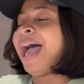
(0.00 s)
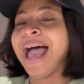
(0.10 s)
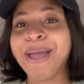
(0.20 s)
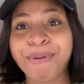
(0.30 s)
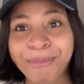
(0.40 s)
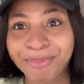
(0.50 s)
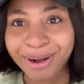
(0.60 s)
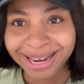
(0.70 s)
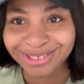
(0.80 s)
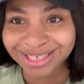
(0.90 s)
I bought
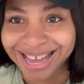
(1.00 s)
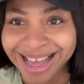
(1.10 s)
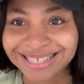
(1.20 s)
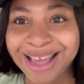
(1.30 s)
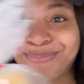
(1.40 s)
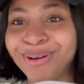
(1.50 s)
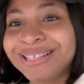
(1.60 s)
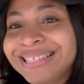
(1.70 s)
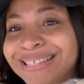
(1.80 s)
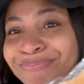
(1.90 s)
bread, you guys. I
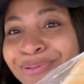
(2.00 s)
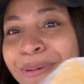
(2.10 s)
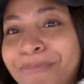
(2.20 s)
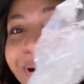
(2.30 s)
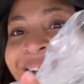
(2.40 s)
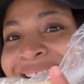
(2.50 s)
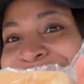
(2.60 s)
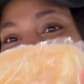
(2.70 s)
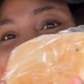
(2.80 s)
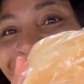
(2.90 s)
bought proper.
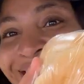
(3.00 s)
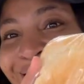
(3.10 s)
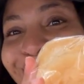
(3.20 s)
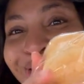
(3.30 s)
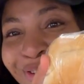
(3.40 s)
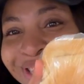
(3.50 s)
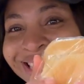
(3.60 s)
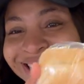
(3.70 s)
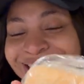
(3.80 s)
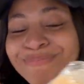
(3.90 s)
Can you guys see how soft
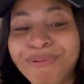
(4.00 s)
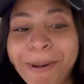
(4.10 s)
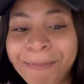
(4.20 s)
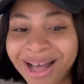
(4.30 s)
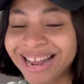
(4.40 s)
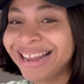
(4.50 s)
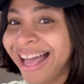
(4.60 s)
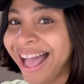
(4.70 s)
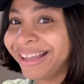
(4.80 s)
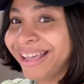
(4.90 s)
it is? Proper
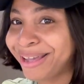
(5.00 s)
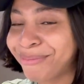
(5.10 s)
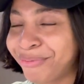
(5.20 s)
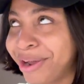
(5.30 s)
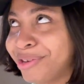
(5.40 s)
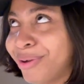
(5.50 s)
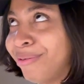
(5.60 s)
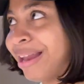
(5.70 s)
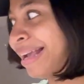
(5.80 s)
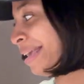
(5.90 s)
agege bread.
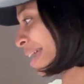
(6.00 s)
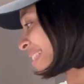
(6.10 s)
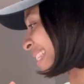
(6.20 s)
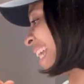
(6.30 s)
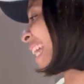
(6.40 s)
Well, I guess.